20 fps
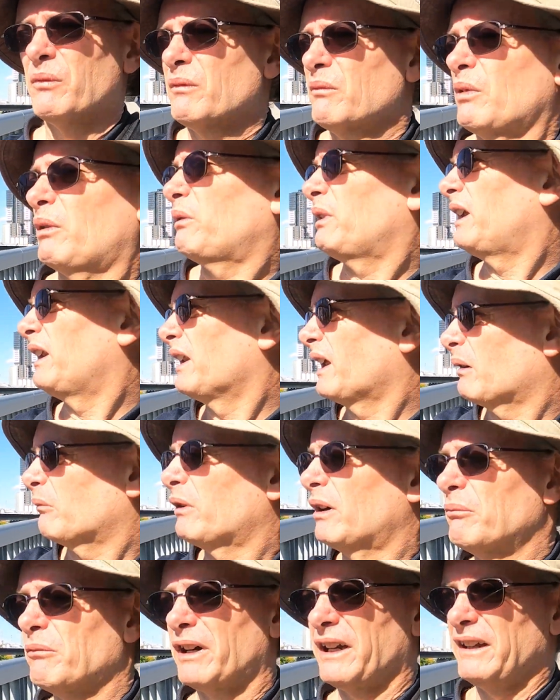probably heading up
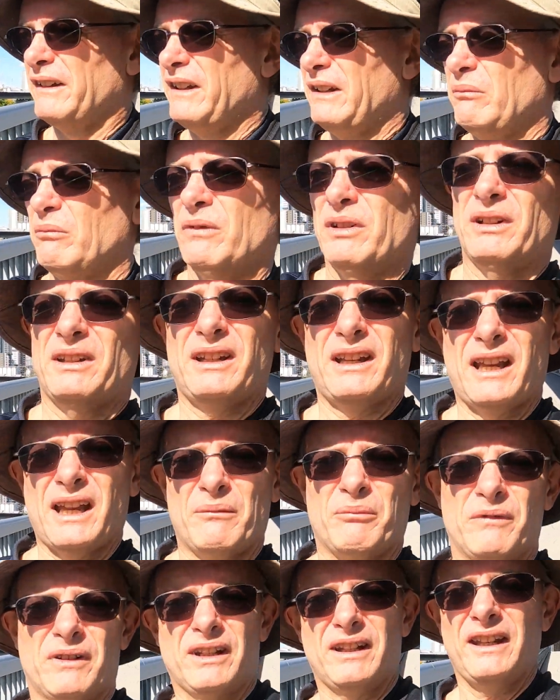one way and then
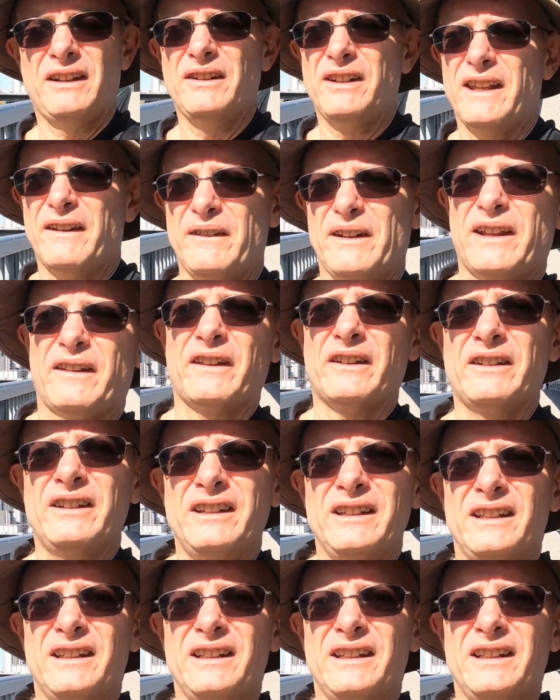heading down the other,